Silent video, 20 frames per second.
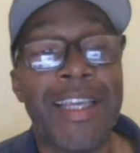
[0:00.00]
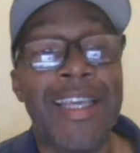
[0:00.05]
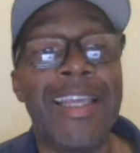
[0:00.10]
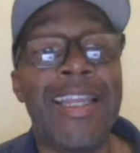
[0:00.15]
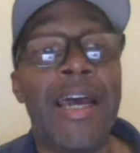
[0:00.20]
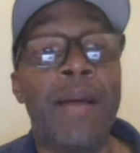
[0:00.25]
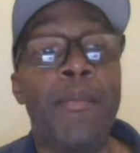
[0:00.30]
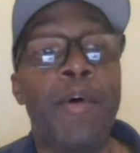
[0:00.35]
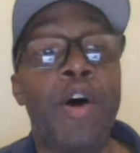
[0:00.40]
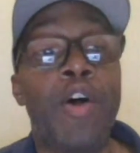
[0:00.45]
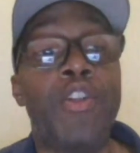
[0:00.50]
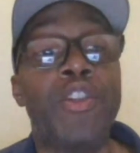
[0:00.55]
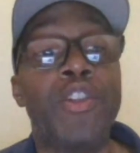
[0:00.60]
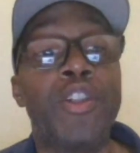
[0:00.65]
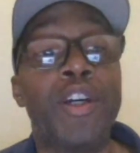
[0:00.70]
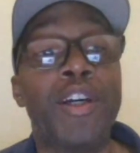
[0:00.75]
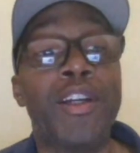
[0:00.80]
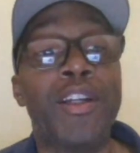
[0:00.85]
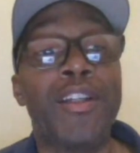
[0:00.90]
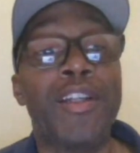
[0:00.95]
I'm also
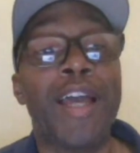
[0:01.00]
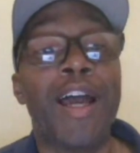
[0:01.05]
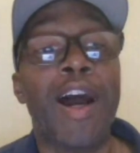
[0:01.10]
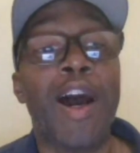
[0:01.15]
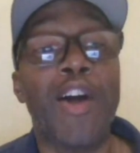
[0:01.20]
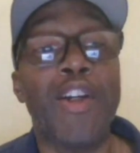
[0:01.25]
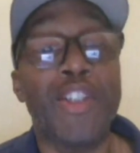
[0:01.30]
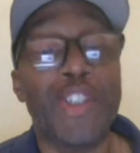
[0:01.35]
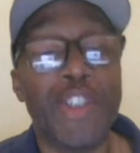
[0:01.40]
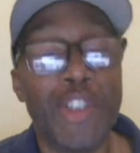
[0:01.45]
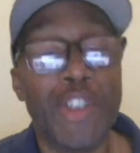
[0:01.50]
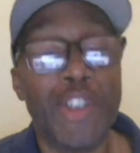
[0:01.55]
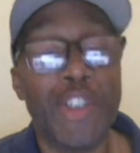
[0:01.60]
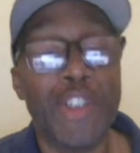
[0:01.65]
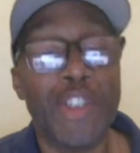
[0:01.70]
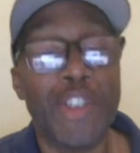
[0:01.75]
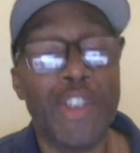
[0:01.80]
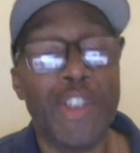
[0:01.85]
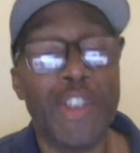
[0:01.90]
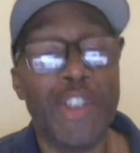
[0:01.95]
going to show
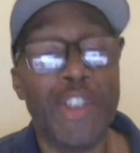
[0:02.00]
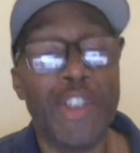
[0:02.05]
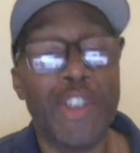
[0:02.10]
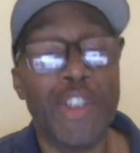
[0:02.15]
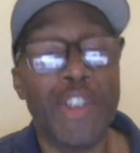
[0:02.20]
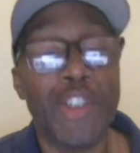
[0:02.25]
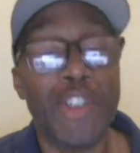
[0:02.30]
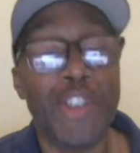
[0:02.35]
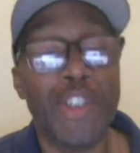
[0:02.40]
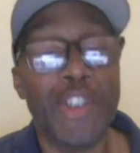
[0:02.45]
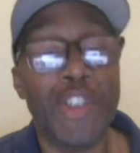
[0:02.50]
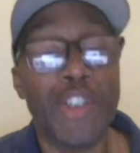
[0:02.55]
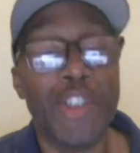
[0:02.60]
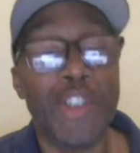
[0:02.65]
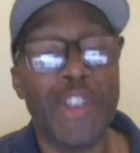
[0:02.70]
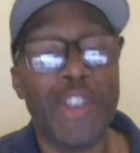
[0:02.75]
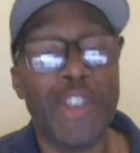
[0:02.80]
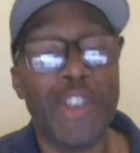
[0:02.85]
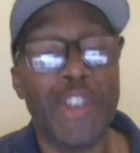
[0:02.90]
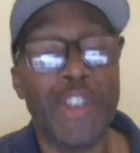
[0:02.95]
you on this
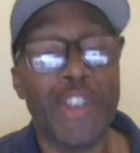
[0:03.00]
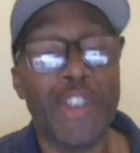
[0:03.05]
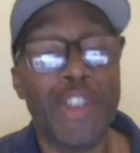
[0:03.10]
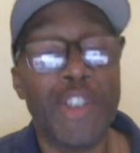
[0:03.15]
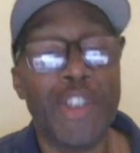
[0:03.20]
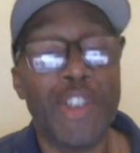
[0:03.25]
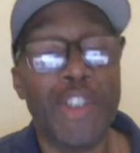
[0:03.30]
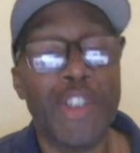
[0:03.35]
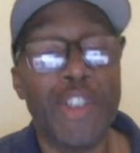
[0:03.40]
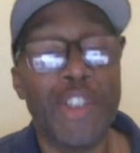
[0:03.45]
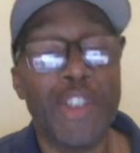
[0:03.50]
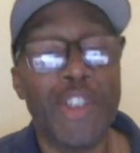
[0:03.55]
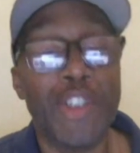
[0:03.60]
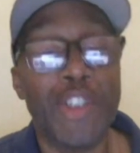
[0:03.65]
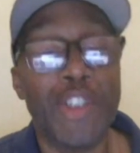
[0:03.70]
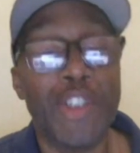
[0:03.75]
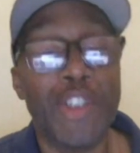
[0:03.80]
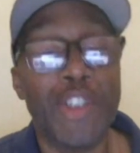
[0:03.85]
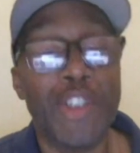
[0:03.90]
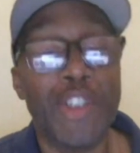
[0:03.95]
page the
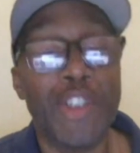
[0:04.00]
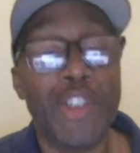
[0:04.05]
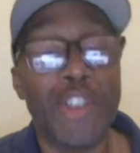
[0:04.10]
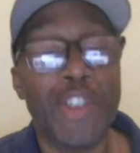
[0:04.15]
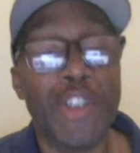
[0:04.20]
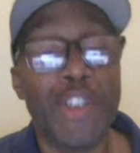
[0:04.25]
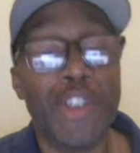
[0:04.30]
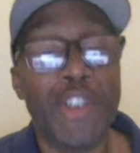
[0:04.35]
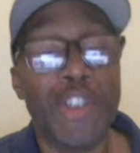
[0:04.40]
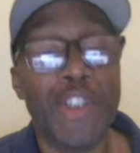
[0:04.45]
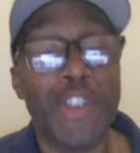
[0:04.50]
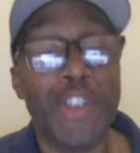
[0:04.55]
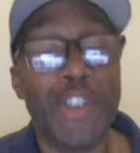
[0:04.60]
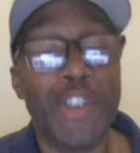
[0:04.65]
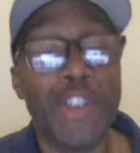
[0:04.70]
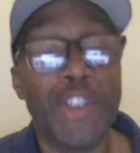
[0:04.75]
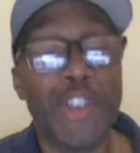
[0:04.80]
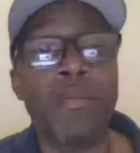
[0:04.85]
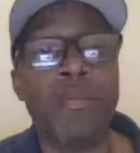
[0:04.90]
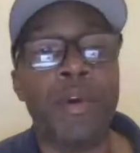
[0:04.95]
number one
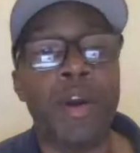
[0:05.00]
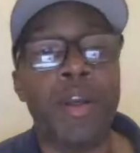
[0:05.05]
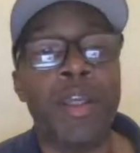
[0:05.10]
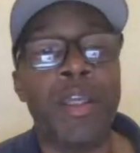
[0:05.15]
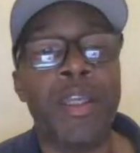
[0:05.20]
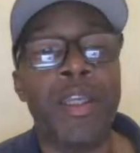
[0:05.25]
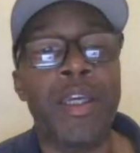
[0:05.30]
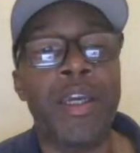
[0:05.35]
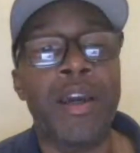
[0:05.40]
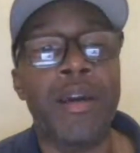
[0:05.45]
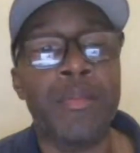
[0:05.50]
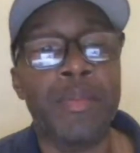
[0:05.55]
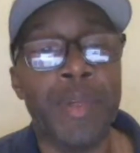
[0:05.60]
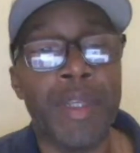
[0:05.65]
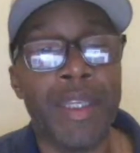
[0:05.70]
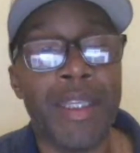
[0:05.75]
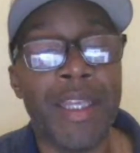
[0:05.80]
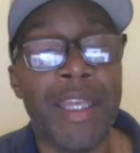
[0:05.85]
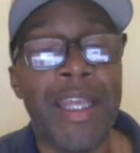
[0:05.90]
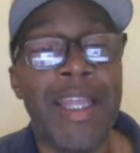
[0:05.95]
network marketing company
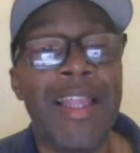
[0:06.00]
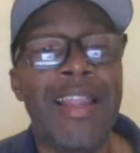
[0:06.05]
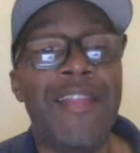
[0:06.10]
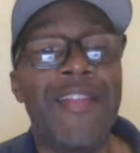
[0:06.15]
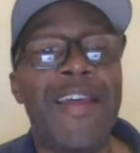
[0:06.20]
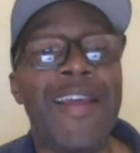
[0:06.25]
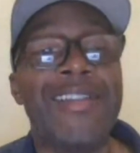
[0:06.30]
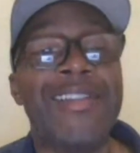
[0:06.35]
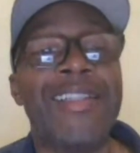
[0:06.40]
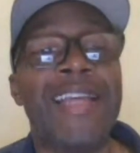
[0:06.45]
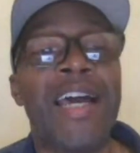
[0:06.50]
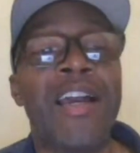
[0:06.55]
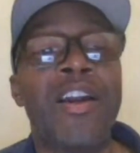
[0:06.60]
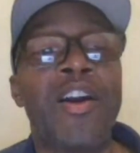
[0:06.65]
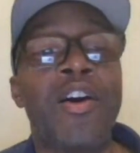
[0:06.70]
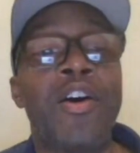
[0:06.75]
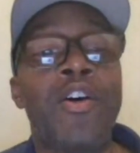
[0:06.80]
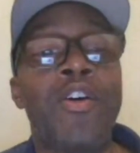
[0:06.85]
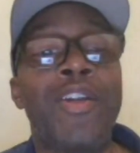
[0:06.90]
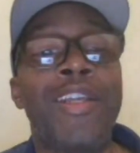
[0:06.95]
that's not going
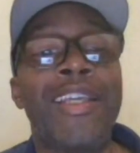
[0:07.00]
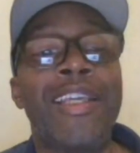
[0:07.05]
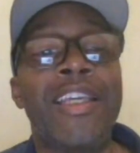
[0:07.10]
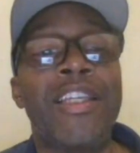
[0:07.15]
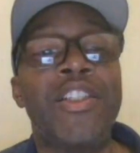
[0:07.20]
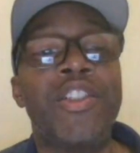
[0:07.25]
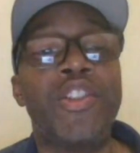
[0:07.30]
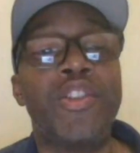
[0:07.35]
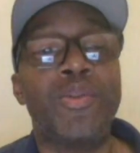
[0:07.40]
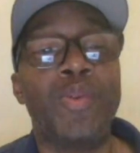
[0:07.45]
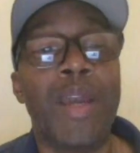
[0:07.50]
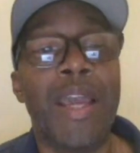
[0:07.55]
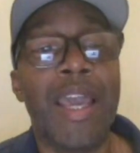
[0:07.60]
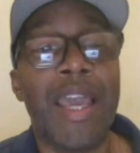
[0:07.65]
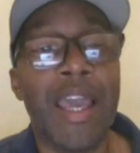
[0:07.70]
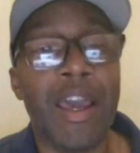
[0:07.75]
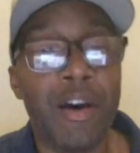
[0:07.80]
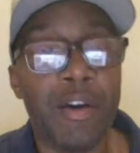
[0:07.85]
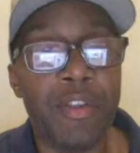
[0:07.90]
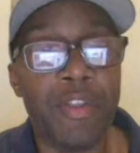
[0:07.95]
to only get you
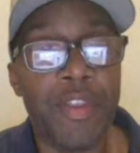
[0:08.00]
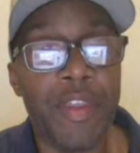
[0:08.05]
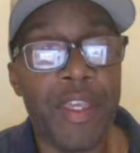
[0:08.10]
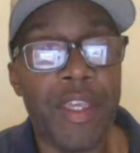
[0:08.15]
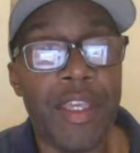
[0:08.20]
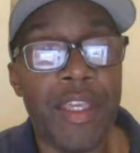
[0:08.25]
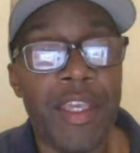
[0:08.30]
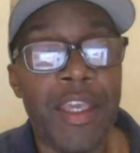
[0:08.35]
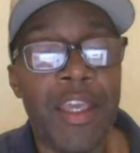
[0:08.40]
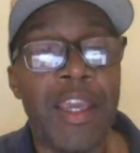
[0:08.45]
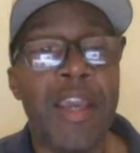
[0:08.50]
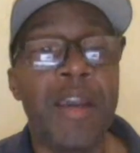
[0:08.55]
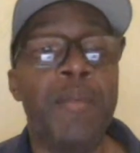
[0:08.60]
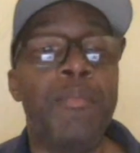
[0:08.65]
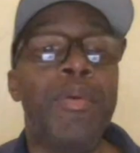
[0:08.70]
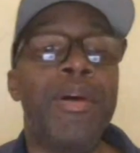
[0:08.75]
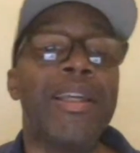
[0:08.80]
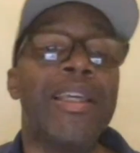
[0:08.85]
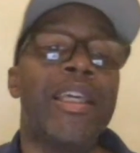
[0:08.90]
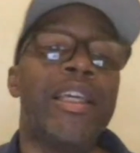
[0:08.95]
healthy
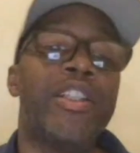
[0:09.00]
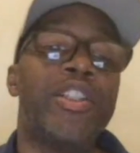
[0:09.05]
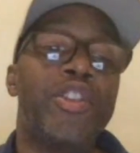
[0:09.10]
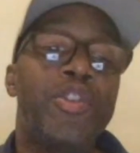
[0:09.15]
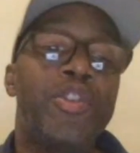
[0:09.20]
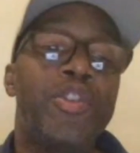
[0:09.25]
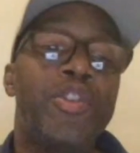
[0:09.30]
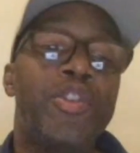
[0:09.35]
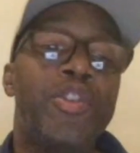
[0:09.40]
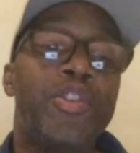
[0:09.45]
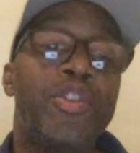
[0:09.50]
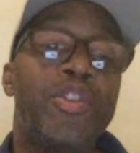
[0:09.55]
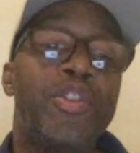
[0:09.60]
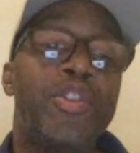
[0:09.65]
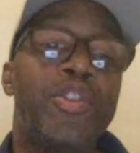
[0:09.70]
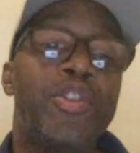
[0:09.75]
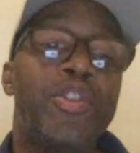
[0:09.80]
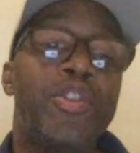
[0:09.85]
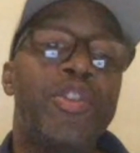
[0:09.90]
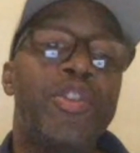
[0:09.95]
but get you
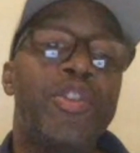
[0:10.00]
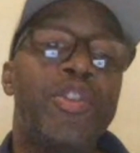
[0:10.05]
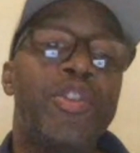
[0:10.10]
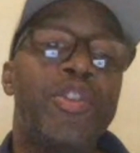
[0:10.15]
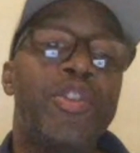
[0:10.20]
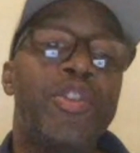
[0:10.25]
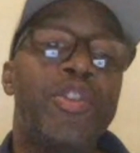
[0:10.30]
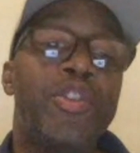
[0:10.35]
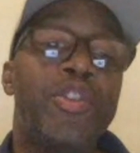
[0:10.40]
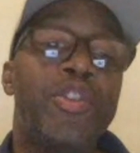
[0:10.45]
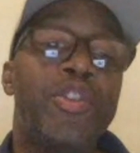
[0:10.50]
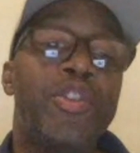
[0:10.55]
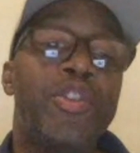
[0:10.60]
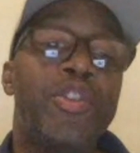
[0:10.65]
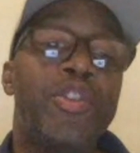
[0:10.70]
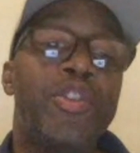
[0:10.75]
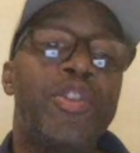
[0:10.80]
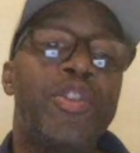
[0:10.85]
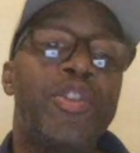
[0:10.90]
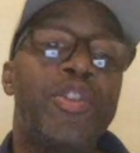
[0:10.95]
mentally, right,
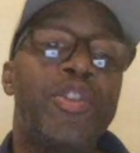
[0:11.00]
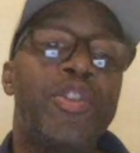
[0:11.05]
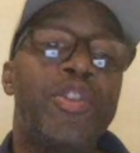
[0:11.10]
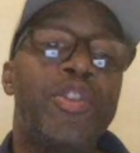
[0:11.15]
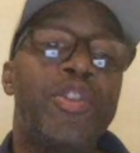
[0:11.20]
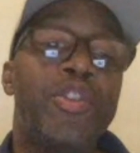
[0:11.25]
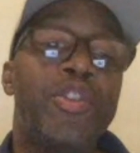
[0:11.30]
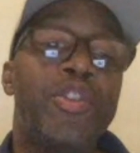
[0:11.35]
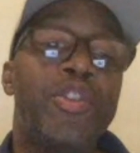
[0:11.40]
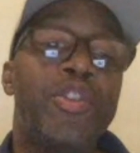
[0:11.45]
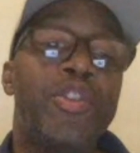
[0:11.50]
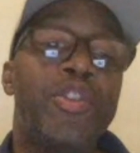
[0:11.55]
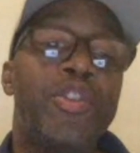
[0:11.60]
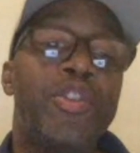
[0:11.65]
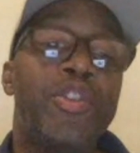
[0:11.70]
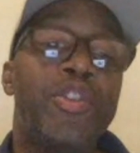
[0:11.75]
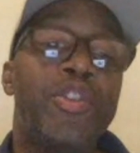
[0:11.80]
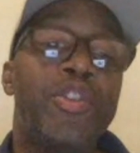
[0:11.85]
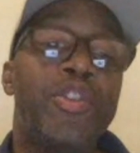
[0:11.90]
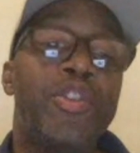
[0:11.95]
and
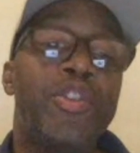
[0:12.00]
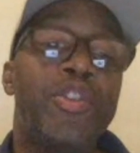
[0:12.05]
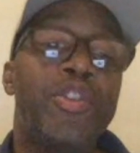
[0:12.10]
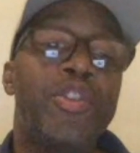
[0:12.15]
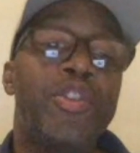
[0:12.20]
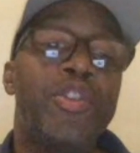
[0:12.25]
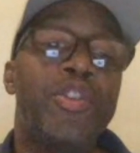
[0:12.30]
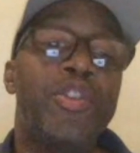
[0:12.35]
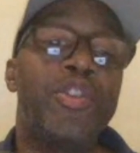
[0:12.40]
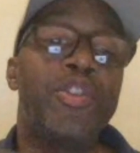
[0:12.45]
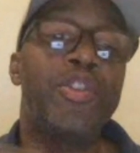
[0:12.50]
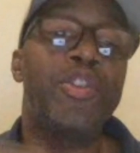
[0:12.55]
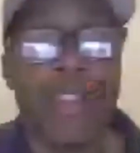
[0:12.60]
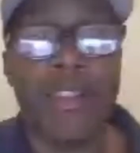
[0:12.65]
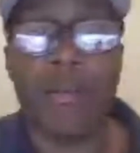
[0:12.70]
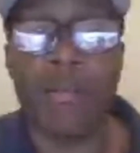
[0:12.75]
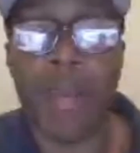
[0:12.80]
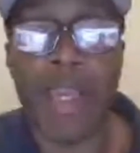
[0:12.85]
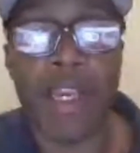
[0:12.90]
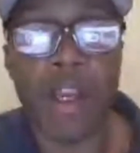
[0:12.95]
physically ready to
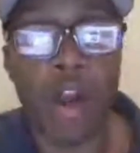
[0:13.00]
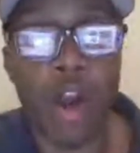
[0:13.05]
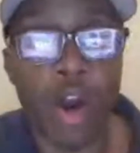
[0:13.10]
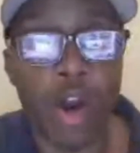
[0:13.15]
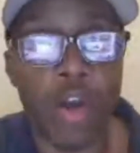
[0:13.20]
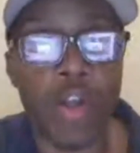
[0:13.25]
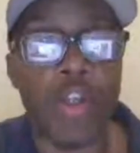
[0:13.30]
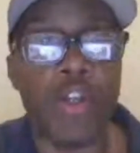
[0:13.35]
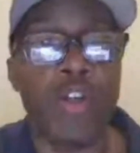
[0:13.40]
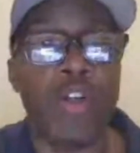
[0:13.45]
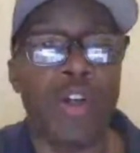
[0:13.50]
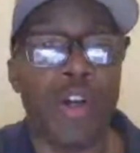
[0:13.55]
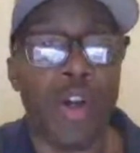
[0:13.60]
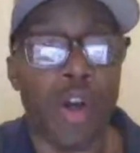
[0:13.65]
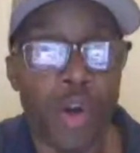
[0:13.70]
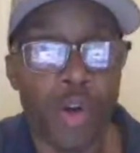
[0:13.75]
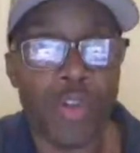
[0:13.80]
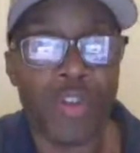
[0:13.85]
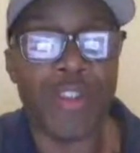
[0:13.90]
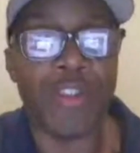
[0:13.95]
make all your
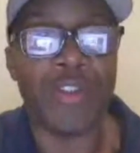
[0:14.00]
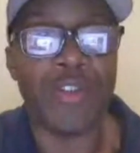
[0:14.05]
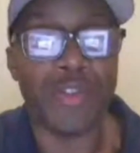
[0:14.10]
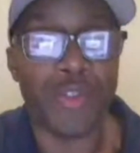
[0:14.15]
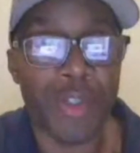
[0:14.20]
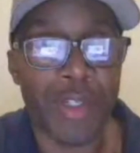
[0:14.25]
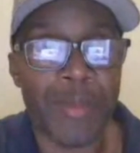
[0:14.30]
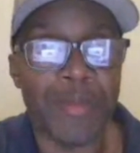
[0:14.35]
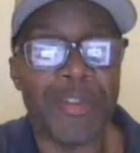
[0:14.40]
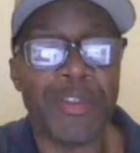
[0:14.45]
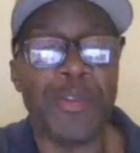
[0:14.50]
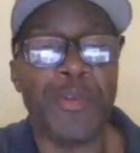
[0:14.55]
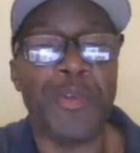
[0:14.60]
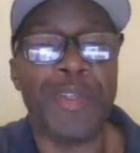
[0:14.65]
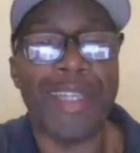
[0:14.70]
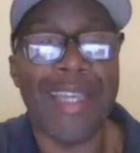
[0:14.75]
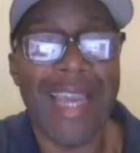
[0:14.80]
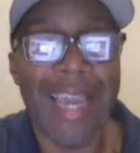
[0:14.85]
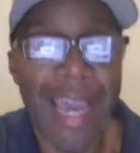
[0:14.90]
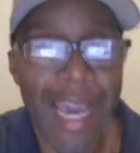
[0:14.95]
goals and dreams a
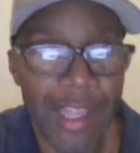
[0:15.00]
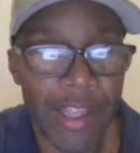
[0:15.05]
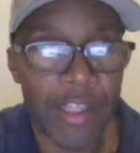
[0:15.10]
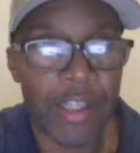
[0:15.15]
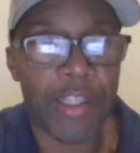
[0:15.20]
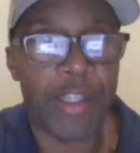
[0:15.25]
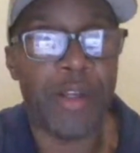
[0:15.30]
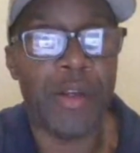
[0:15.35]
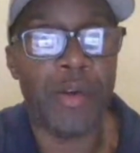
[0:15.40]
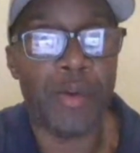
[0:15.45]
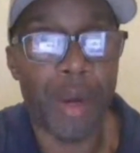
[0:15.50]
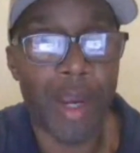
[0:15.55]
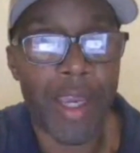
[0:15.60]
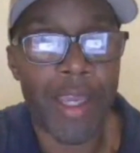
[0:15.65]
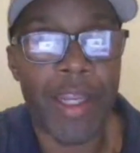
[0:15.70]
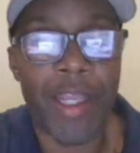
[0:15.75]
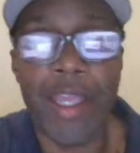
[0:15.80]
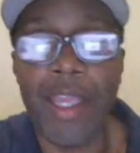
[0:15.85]
reality, right?